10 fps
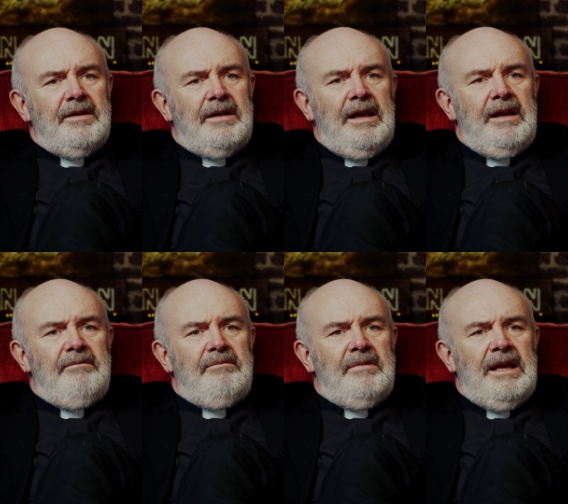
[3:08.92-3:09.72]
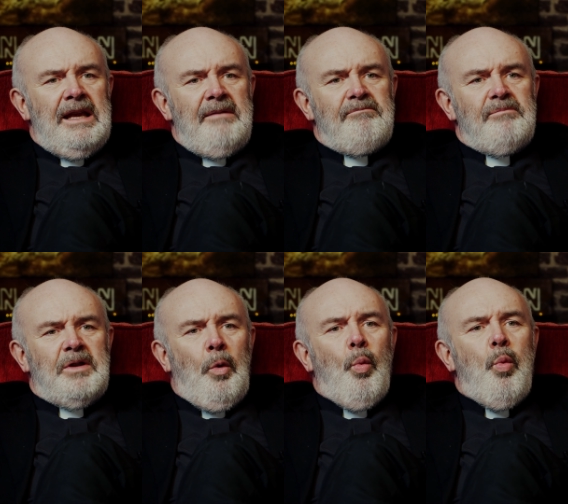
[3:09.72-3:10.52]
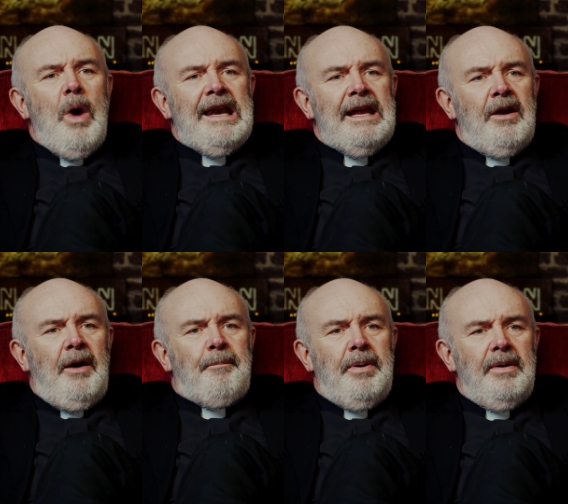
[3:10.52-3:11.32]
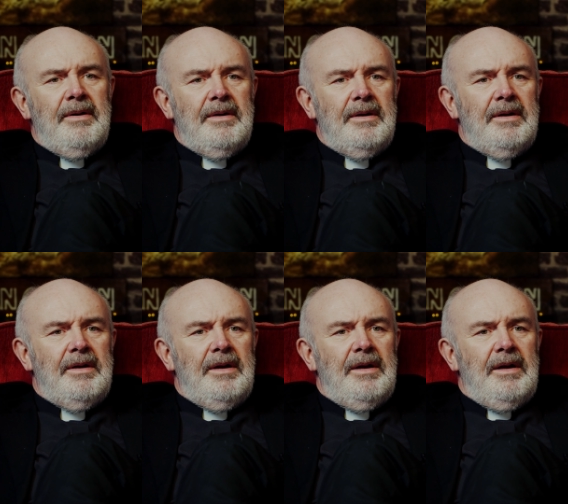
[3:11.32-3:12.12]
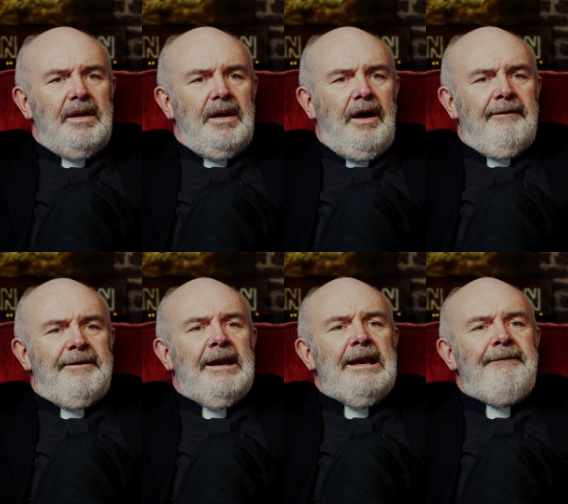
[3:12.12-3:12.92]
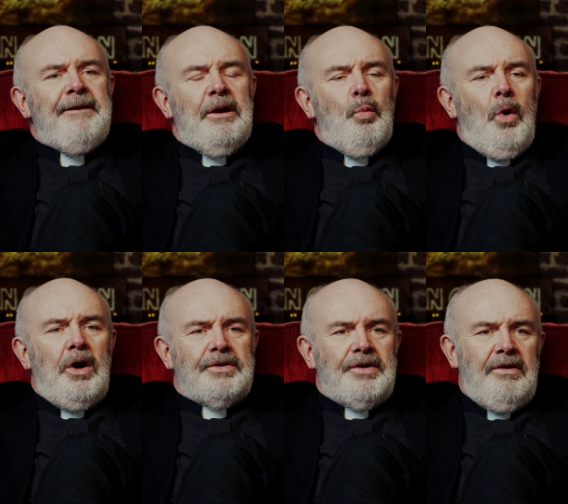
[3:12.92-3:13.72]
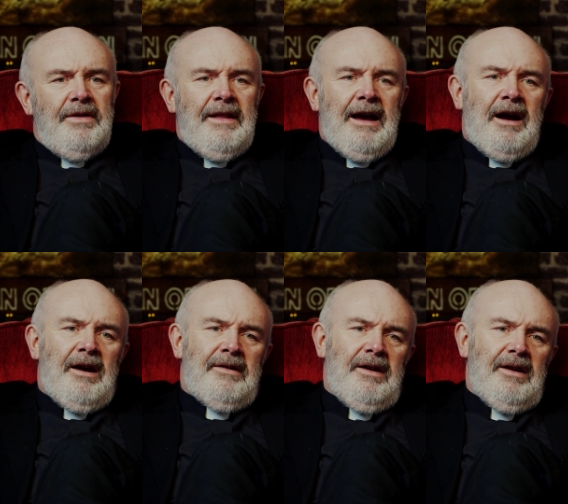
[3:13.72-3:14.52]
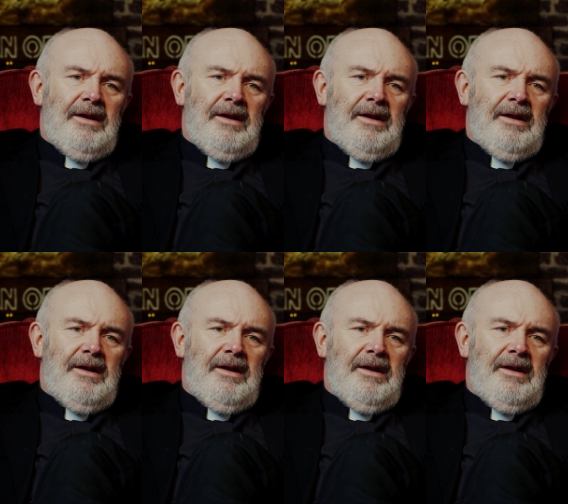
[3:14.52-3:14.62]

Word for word: the the the welling up of the living water in the heart.